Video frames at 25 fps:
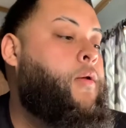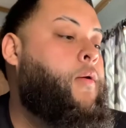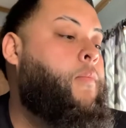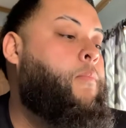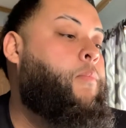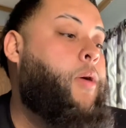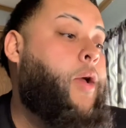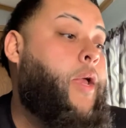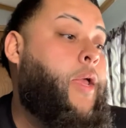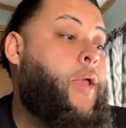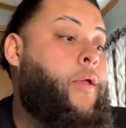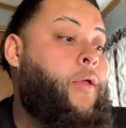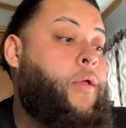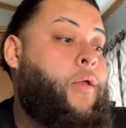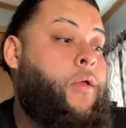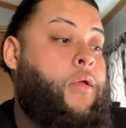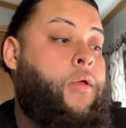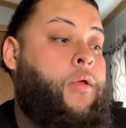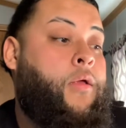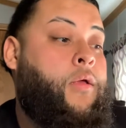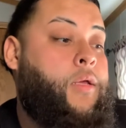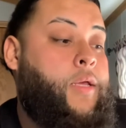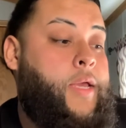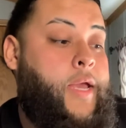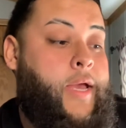But
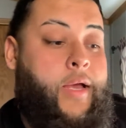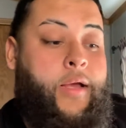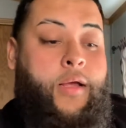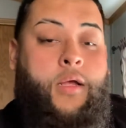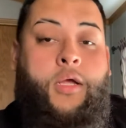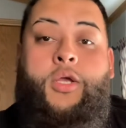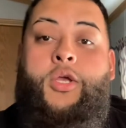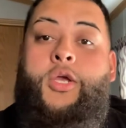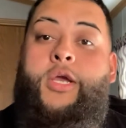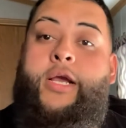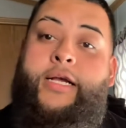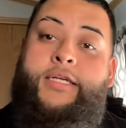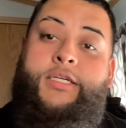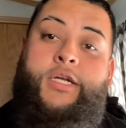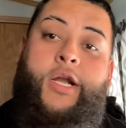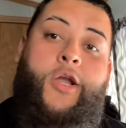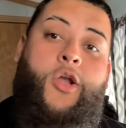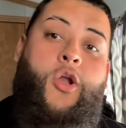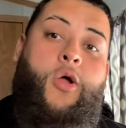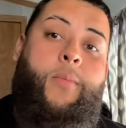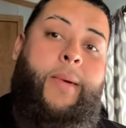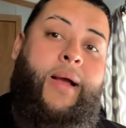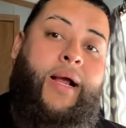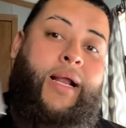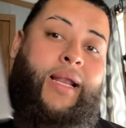yeah, you guys already
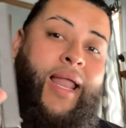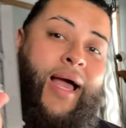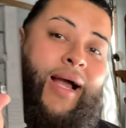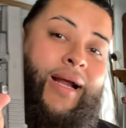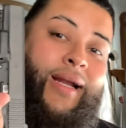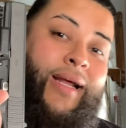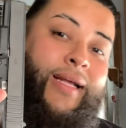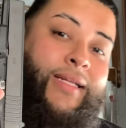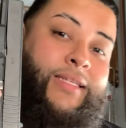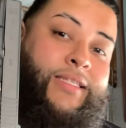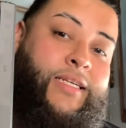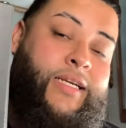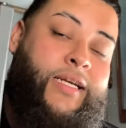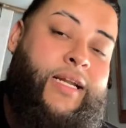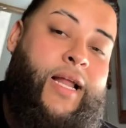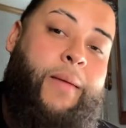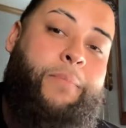know my Glock 19.